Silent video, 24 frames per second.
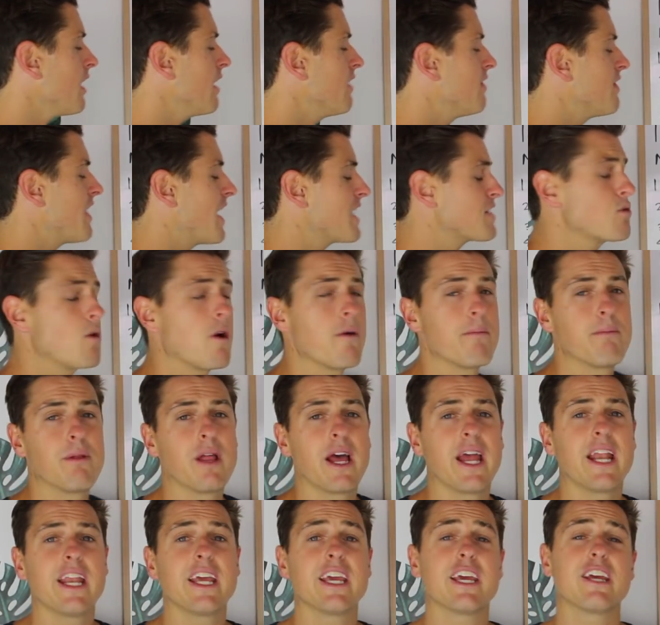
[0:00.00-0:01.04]
that's what
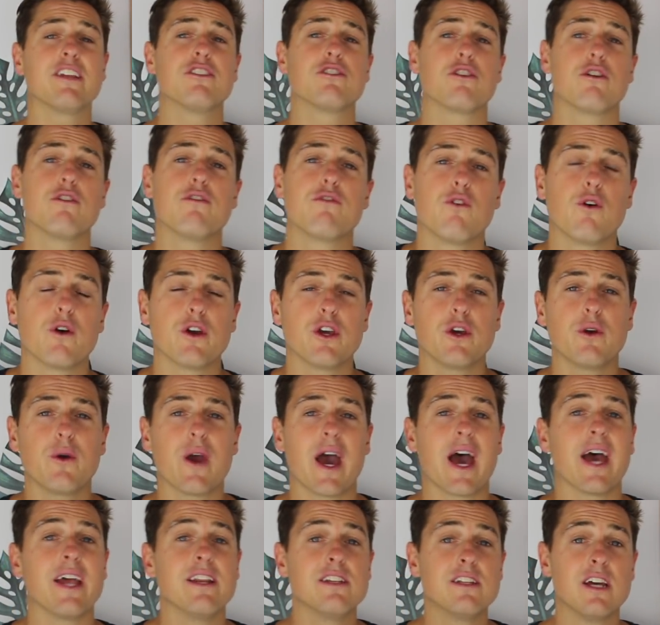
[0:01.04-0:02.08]
planning can do for you,
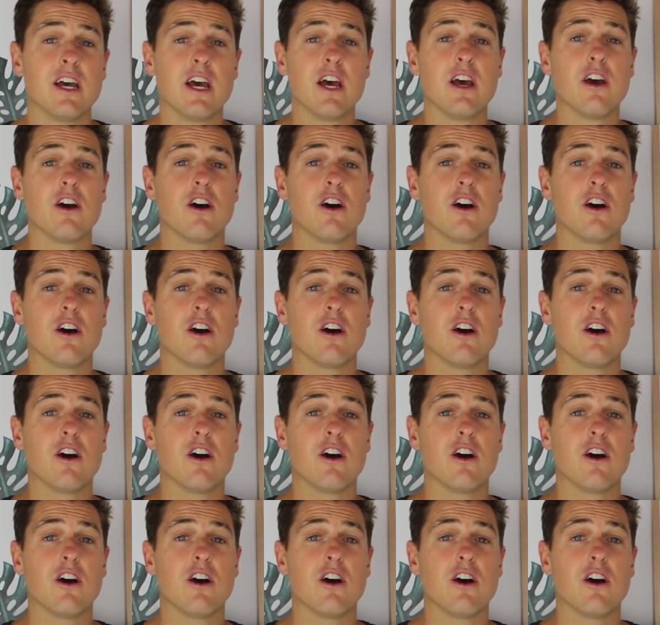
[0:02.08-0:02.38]
and